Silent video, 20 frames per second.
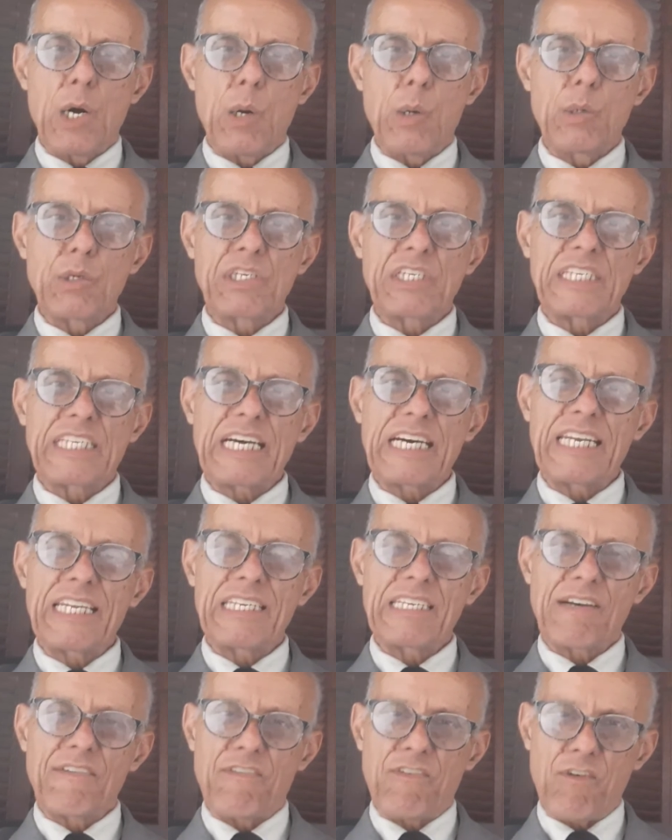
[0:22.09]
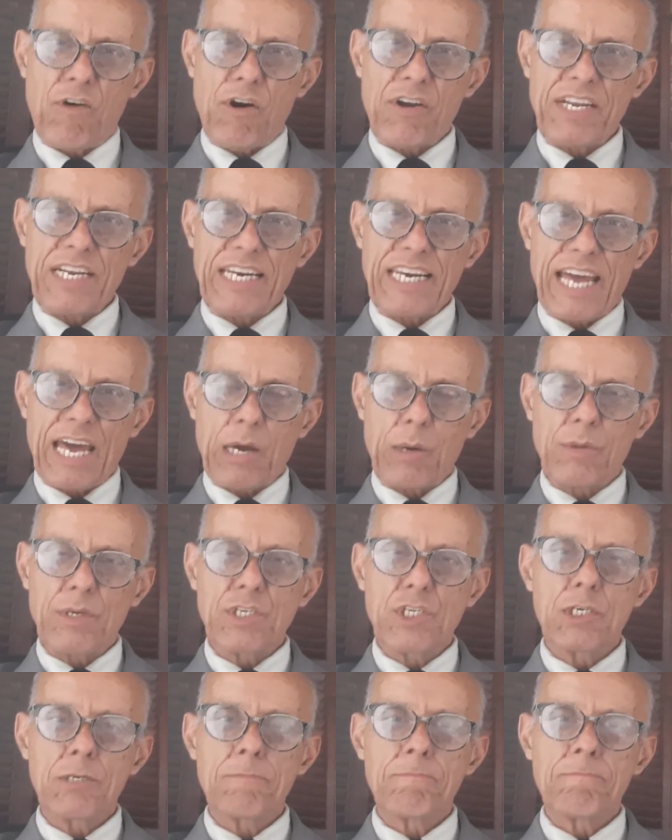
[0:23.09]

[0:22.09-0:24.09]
who studies a foreign language